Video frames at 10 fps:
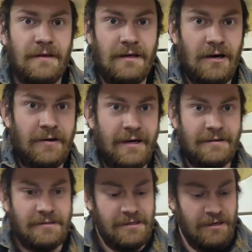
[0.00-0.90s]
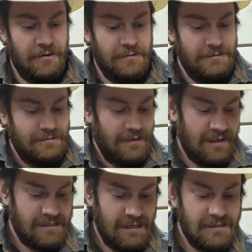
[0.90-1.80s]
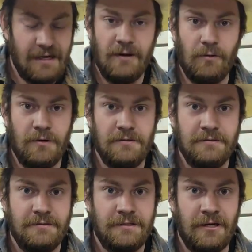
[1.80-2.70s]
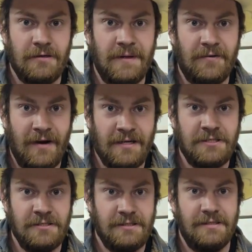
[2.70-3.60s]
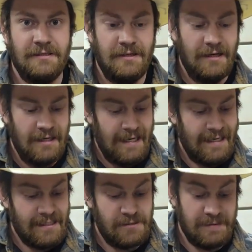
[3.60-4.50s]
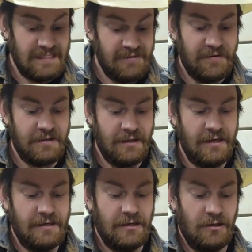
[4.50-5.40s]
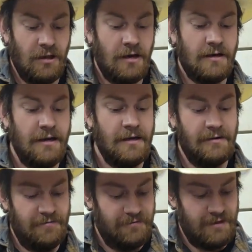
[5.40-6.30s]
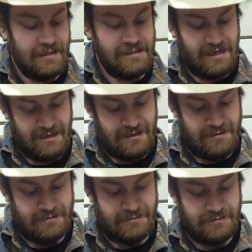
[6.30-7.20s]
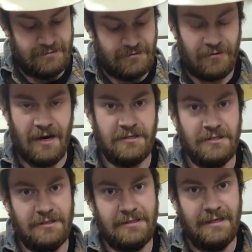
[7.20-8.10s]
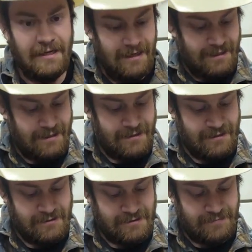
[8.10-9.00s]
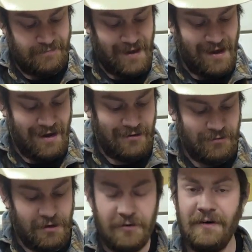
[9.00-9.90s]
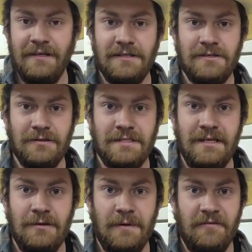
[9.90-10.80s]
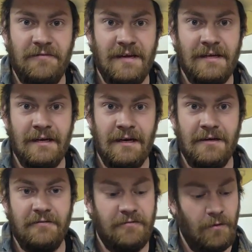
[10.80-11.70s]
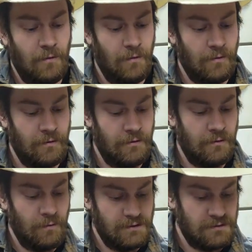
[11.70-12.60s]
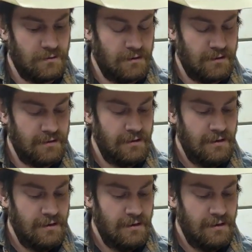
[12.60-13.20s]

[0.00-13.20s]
Okay, so like I said, today we're talking about ratchets, specifically locking flex head ratchets, because I don't know if I just don't see it on my feed enough or what's going on.